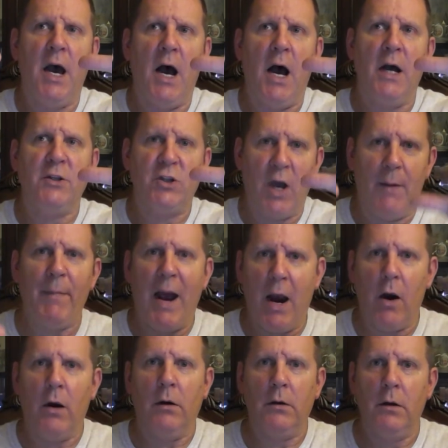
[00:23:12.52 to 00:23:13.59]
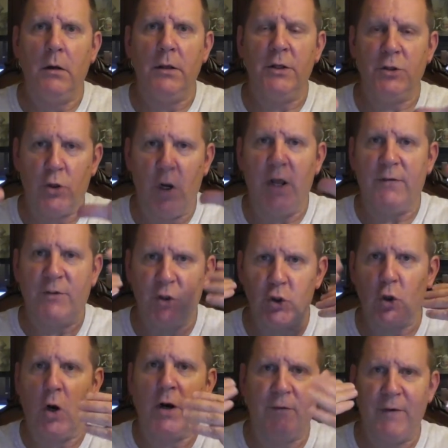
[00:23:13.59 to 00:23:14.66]
uh, John Mara is going to have to
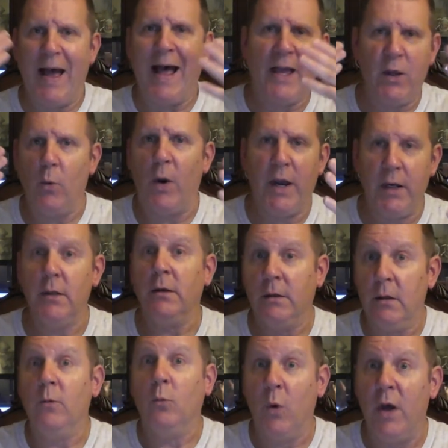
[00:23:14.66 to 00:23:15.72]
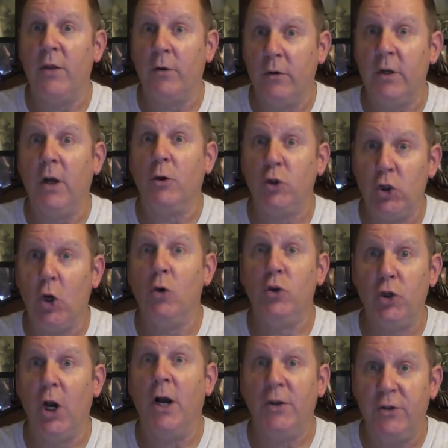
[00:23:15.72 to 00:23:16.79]
start evaluating whether you know Joe
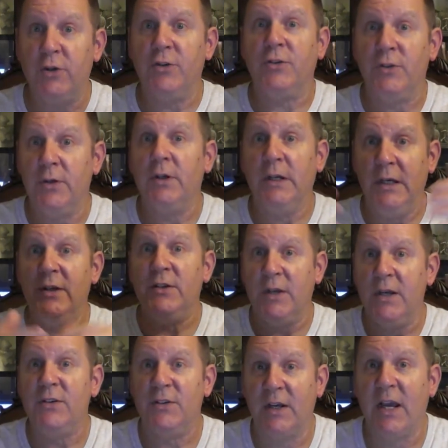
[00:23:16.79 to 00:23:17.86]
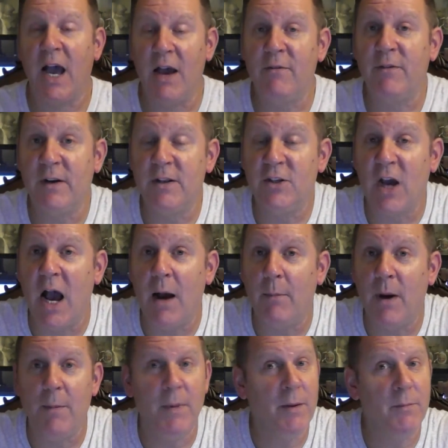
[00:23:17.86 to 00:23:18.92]
Judge is is, is the guy for the job.
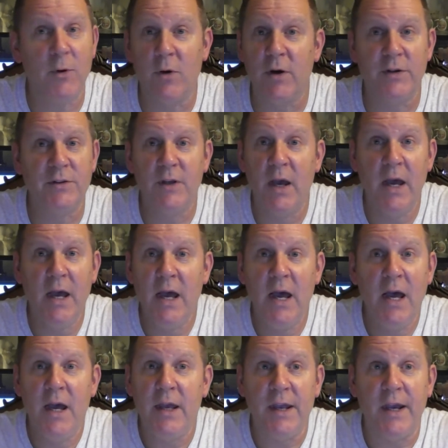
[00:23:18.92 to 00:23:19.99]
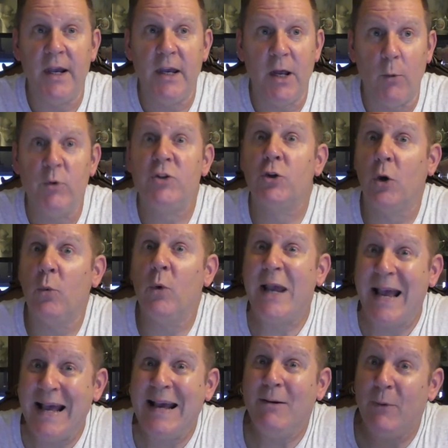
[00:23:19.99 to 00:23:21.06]
I mean, because you know we start
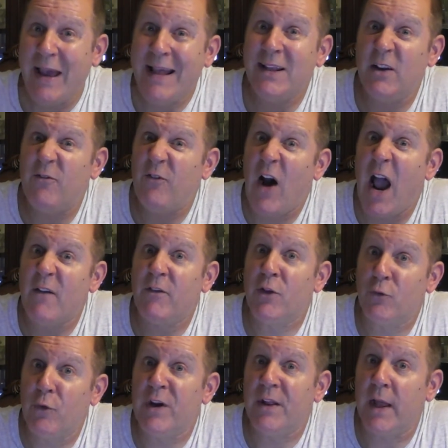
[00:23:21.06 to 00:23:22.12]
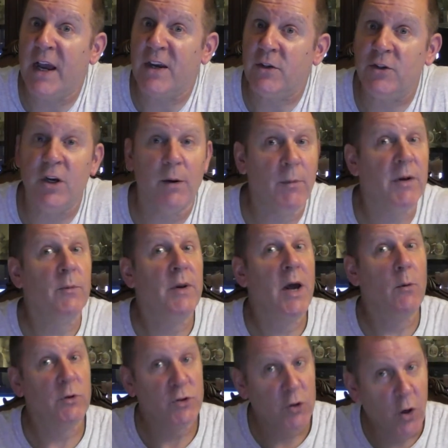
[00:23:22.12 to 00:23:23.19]
we we ended five and three last year, but
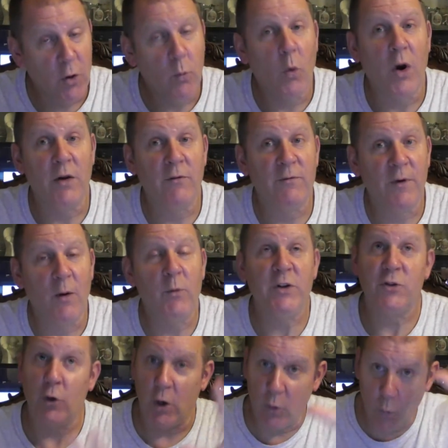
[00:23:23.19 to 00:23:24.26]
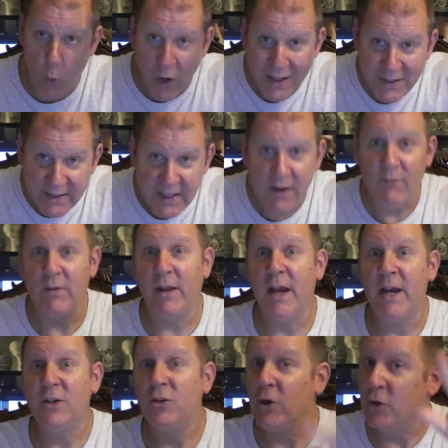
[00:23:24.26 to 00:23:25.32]
now we're starting one and five. We started one and seven
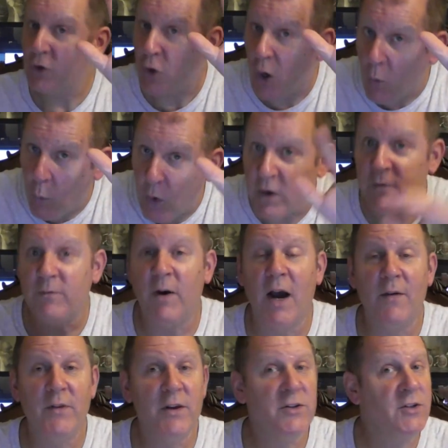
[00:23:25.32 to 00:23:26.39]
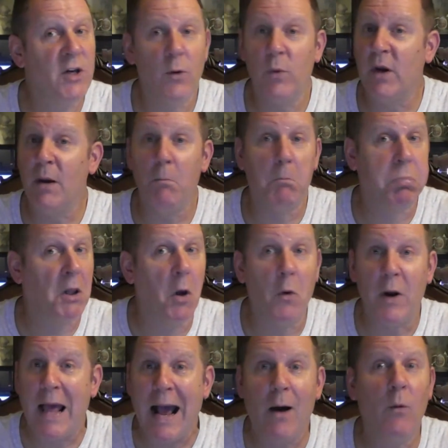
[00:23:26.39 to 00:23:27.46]
last year, starting one and five this year. We're getting
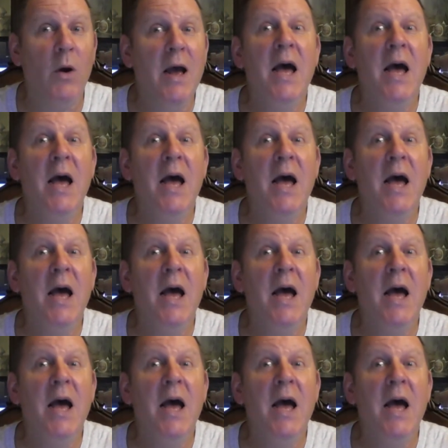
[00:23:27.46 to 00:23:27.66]
blown out,